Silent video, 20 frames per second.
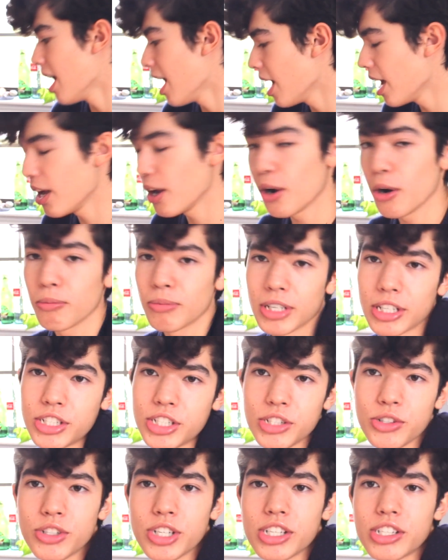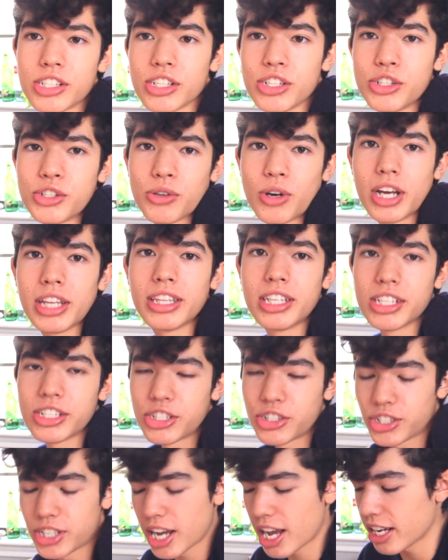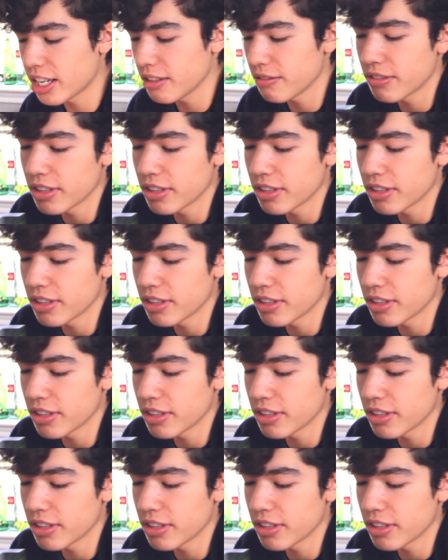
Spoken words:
I hope that you just enjoyed this chatty